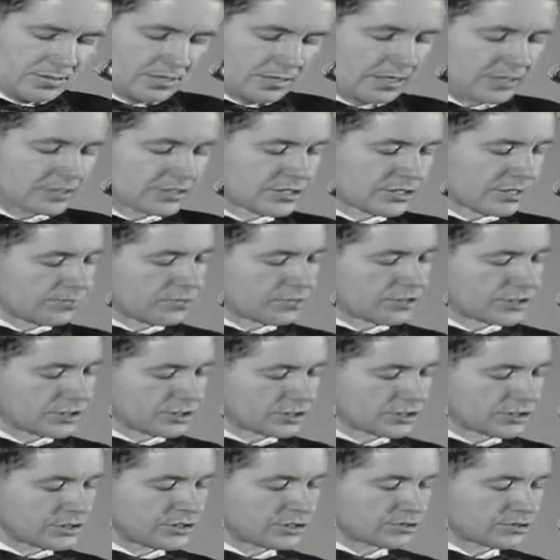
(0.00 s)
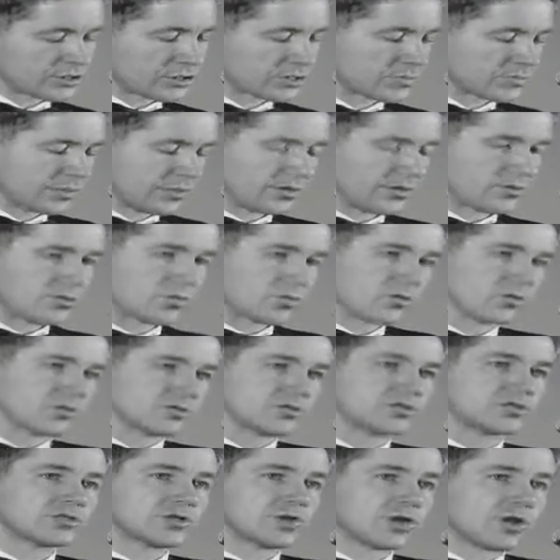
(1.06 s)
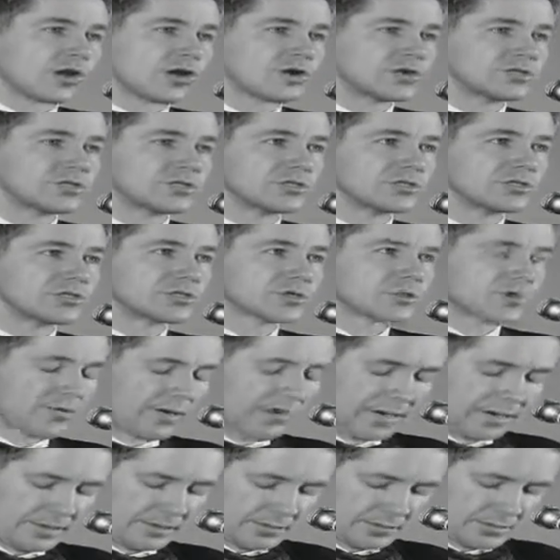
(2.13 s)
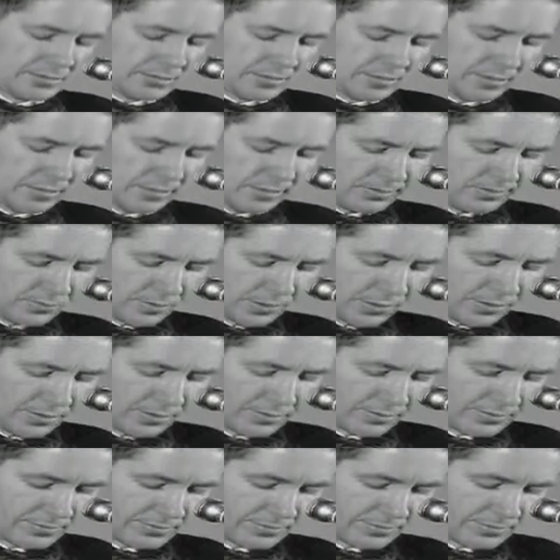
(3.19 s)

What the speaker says: In some recent years, it's been the world's largest grain importer.